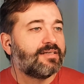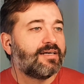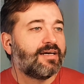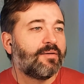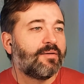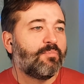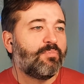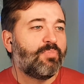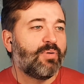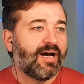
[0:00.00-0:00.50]

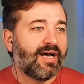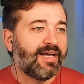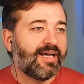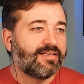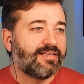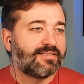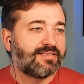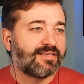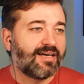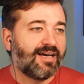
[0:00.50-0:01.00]

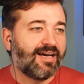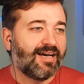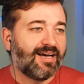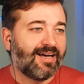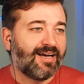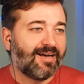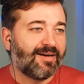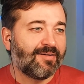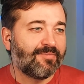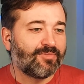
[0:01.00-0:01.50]
But
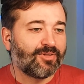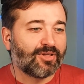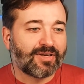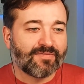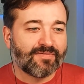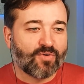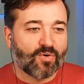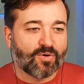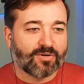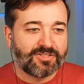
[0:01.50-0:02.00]
looking
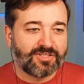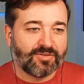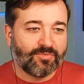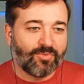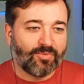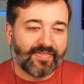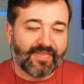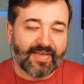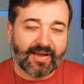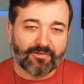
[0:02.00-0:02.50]
forward to
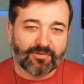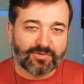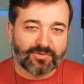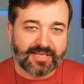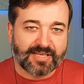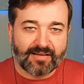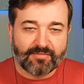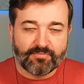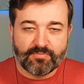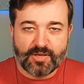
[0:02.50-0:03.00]
when that rolls
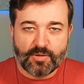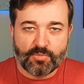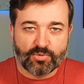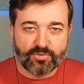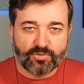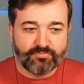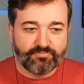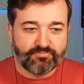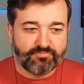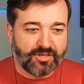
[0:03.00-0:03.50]
out and
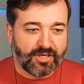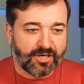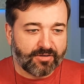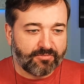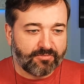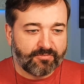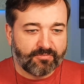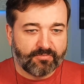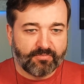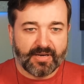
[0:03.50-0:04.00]
people,
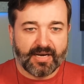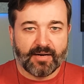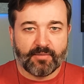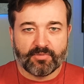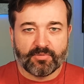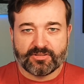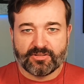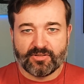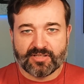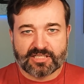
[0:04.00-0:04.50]
being able
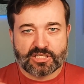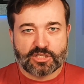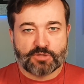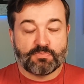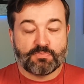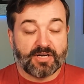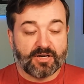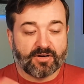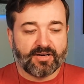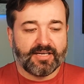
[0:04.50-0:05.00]
to
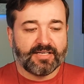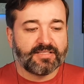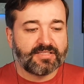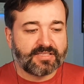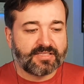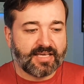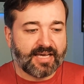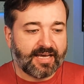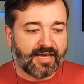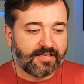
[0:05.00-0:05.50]
experience
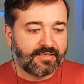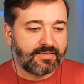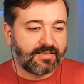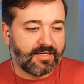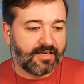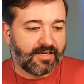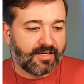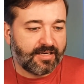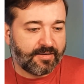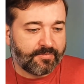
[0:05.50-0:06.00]
that
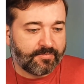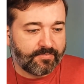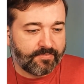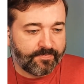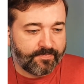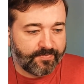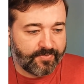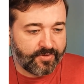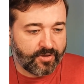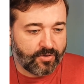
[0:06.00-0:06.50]

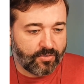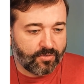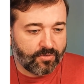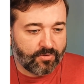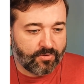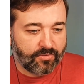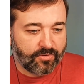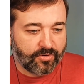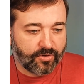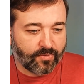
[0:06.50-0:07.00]
new
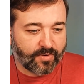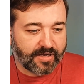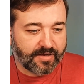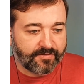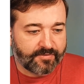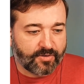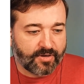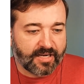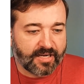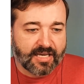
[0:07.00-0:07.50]
way of
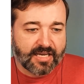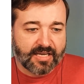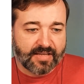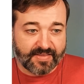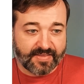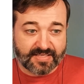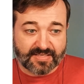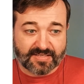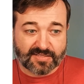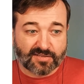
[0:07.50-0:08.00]
doing it.
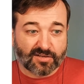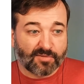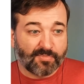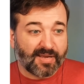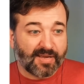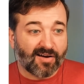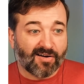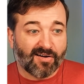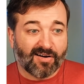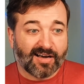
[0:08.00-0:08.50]
This is going to be
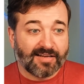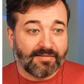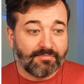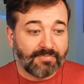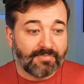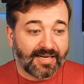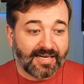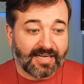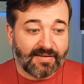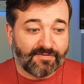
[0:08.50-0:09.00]
on by
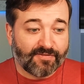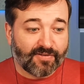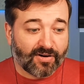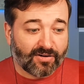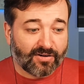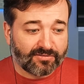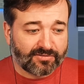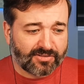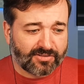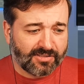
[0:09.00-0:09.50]

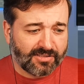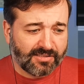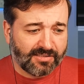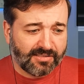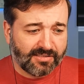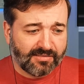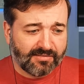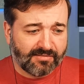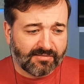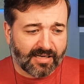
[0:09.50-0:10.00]
default.
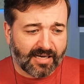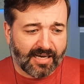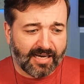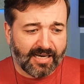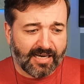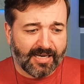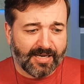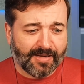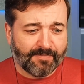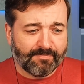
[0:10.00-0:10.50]

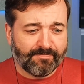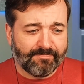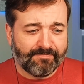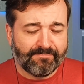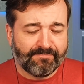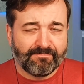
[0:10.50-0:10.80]
I'm